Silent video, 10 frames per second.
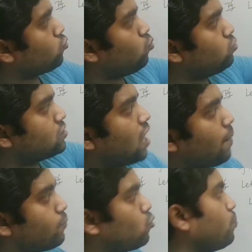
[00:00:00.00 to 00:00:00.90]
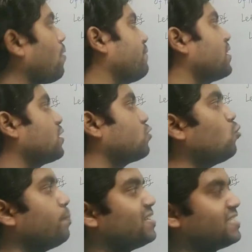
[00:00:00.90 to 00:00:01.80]
two subgroup of a
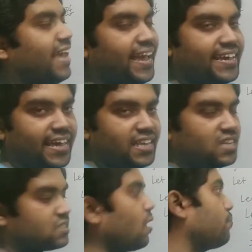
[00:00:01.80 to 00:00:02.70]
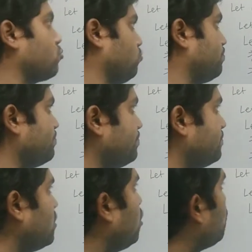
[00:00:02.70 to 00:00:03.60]
group is again a subgroup.
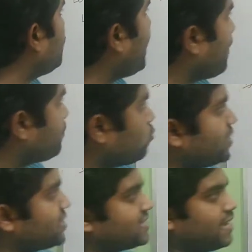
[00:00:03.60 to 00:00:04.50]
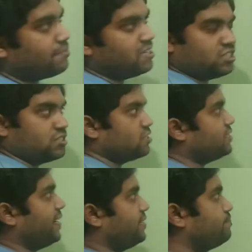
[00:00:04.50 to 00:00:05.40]
We have to establish
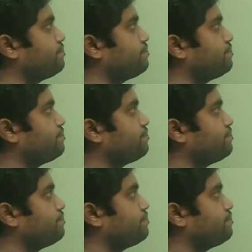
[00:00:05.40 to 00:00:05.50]
that.